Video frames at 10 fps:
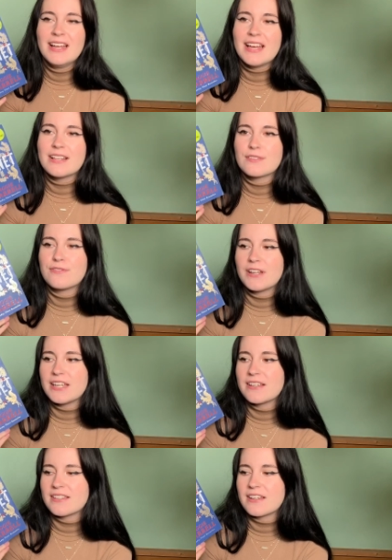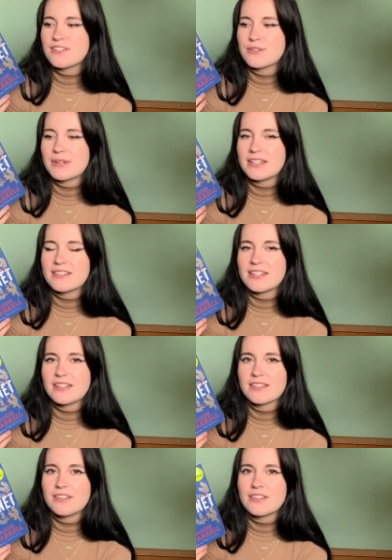It's funny because I actually went into
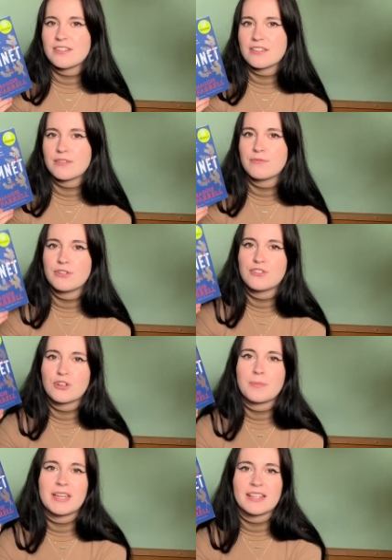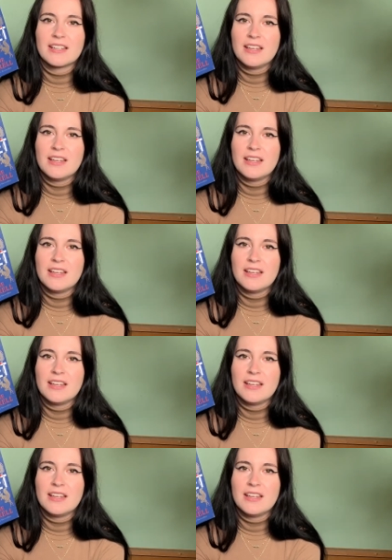Tesco to do some food shopping